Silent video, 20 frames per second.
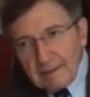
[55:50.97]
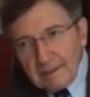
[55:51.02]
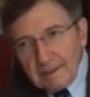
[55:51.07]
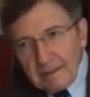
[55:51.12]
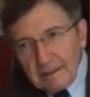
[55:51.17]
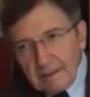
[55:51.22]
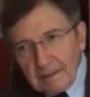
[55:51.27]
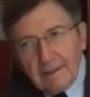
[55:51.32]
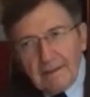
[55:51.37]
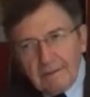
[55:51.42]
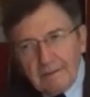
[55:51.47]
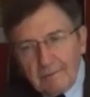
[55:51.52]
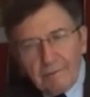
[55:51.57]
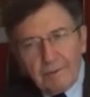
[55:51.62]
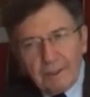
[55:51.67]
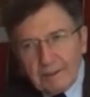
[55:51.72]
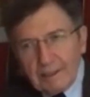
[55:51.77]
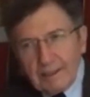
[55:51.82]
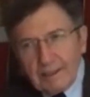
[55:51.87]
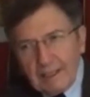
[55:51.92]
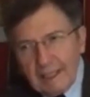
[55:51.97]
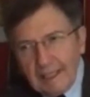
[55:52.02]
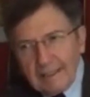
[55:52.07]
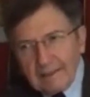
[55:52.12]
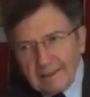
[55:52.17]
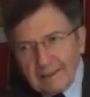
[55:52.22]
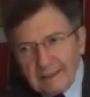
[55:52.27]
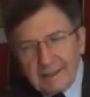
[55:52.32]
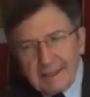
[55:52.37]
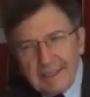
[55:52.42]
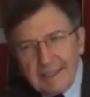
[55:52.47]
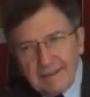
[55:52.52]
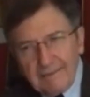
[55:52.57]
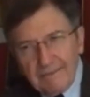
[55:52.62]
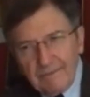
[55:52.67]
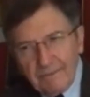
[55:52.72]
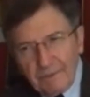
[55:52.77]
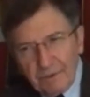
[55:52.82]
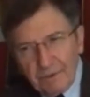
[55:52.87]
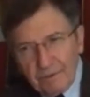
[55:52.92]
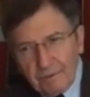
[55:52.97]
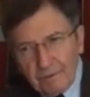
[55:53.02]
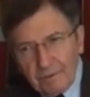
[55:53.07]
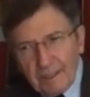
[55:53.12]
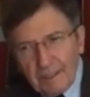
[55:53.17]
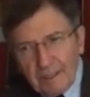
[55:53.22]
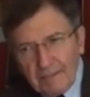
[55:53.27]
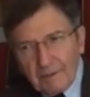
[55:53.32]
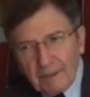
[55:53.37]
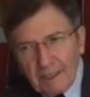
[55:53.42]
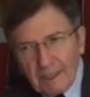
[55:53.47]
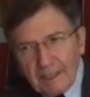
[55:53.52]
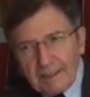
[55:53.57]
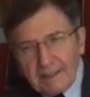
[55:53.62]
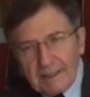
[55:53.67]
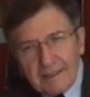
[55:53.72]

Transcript: They really had the same view,